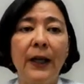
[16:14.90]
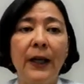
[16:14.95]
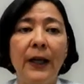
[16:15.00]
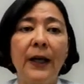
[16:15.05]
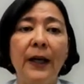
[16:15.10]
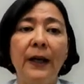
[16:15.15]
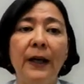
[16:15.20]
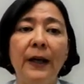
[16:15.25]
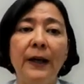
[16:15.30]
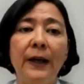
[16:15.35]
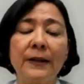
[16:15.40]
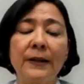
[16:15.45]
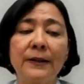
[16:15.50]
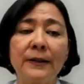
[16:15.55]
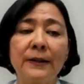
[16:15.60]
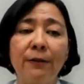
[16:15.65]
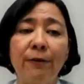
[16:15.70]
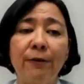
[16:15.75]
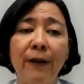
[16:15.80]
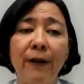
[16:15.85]
is
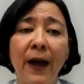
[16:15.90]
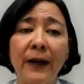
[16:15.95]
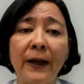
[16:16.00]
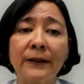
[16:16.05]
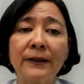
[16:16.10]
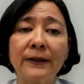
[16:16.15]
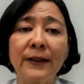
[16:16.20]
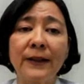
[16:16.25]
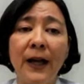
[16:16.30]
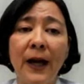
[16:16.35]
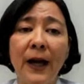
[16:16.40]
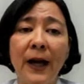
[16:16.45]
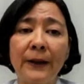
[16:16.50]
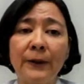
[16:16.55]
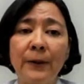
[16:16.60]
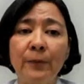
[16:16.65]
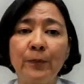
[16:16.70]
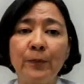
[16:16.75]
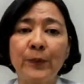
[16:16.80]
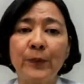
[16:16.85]
the fact that
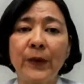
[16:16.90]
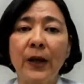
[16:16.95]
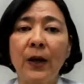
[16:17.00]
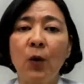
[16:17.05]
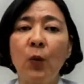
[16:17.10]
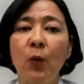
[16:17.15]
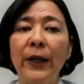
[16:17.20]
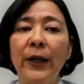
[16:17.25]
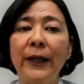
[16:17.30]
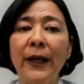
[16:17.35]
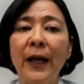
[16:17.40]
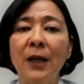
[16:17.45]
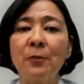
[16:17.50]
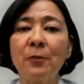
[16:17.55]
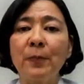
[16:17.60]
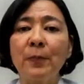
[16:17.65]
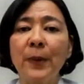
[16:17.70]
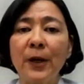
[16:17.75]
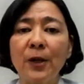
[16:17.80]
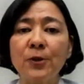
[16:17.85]
we can
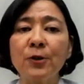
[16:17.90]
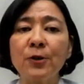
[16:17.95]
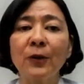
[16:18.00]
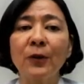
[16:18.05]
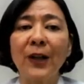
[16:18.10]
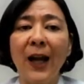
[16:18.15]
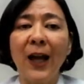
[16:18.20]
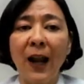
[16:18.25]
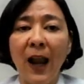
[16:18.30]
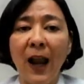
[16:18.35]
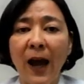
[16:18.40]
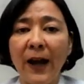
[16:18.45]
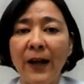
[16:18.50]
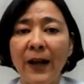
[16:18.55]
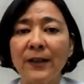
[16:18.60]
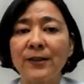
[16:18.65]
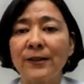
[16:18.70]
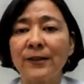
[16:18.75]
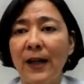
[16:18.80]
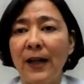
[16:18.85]

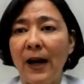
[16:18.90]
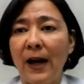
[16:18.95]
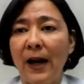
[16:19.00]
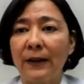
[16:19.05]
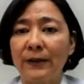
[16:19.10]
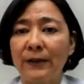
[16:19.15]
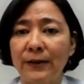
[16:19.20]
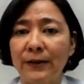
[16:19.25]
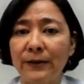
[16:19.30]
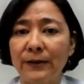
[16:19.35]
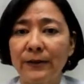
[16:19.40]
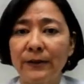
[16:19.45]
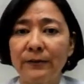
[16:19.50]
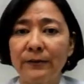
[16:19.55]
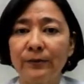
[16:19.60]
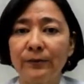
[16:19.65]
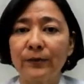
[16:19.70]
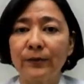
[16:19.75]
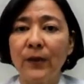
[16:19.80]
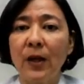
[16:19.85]
personalize that.
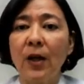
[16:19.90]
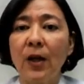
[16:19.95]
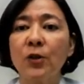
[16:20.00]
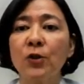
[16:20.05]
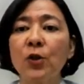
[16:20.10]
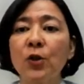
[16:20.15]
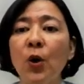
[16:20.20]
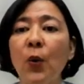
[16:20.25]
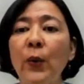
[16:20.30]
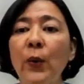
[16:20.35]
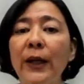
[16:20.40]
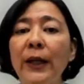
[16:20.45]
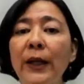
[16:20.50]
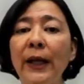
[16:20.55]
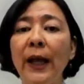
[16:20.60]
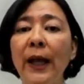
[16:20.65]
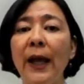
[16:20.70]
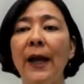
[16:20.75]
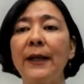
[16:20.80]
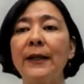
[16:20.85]
So we
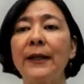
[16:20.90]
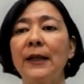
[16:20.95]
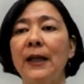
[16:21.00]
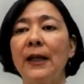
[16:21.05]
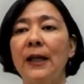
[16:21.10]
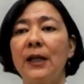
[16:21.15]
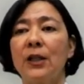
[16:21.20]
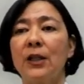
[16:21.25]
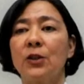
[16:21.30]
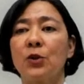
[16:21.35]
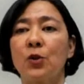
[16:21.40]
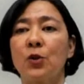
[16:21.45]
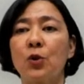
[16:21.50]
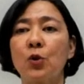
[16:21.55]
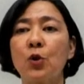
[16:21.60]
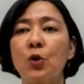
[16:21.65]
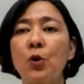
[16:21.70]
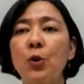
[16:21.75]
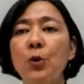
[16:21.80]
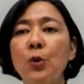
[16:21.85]
can
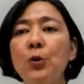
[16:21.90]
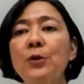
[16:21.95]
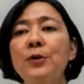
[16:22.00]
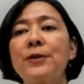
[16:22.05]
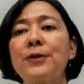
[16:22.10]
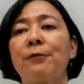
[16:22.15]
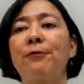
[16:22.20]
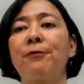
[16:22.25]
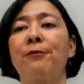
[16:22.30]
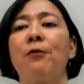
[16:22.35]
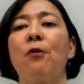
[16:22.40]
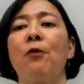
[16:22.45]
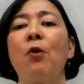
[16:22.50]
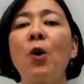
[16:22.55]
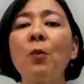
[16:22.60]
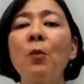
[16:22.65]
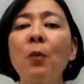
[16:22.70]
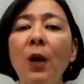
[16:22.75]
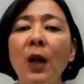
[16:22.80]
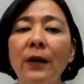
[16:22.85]
choose a
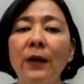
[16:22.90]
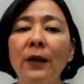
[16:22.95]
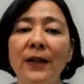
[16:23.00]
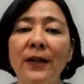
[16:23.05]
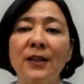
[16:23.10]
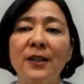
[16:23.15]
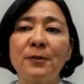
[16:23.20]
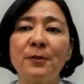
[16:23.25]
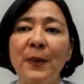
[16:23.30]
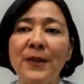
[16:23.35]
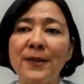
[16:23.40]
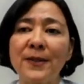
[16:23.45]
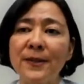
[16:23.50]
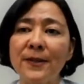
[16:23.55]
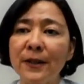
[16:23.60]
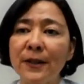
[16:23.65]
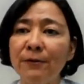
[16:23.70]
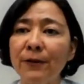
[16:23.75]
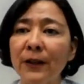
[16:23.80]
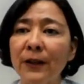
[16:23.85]
formula that is
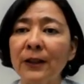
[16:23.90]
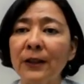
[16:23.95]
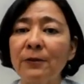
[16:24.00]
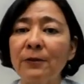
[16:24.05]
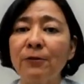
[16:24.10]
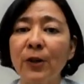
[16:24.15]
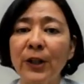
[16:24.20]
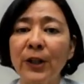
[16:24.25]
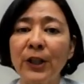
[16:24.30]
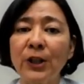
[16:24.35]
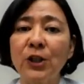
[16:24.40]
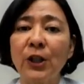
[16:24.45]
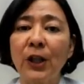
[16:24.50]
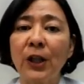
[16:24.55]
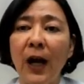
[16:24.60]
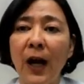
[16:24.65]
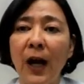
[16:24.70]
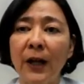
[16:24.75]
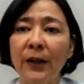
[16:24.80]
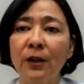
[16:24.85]
specifically for each
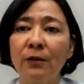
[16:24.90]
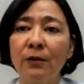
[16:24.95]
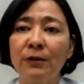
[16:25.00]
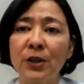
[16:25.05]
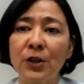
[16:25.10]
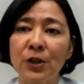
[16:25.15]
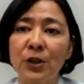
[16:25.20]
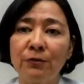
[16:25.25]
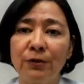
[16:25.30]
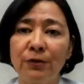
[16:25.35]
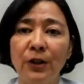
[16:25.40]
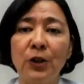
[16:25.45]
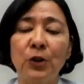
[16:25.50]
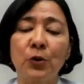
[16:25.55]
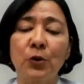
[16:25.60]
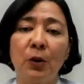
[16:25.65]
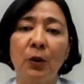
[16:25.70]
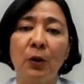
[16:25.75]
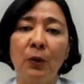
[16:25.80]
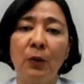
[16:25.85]
kind of
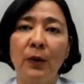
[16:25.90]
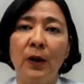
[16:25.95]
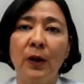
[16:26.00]
individual.